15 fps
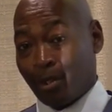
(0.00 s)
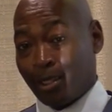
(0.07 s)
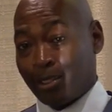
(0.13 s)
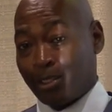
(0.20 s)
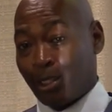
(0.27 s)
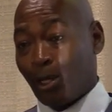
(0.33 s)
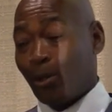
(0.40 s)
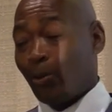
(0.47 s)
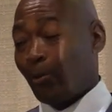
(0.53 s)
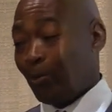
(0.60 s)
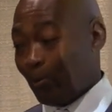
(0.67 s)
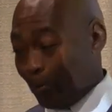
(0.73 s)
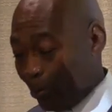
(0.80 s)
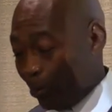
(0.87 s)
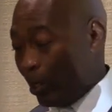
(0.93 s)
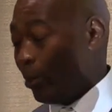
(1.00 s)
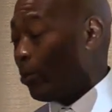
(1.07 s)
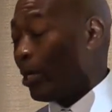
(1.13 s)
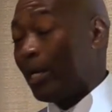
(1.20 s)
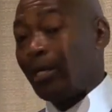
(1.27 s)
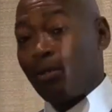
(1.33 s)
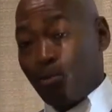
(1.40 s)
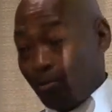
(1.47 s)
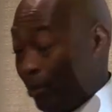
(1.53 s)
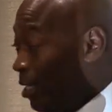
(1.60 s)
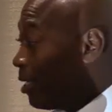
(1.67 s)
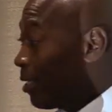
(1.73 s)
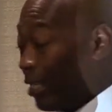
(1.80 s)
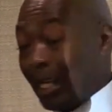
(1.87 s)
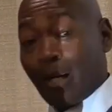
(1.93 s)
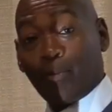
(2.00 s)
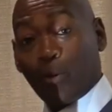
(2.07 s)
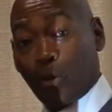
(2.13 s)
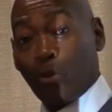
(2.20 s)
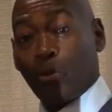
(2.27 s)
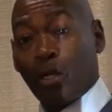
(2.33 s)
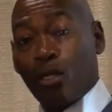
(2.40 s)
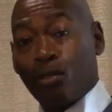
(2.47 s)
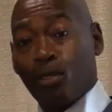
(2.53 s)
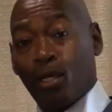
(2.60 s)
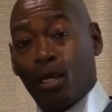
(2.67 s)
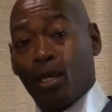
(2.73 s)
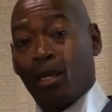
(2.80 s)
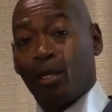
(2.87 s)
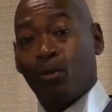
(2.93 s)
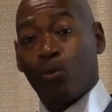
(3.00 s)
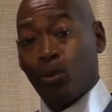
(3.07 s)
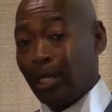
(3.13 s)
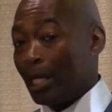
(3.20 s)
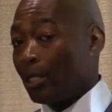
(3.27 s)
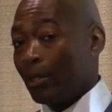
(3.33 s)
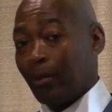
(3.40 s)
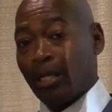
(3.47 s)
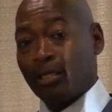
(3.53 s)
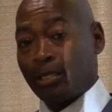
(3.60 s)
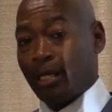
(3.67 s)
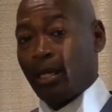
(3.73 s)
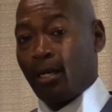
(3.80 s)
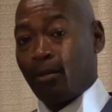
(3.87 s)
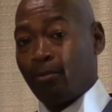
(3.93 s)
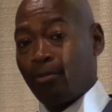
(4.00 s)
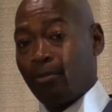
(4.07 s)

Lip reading: So we went, me and Kim, we went, and we had a great time.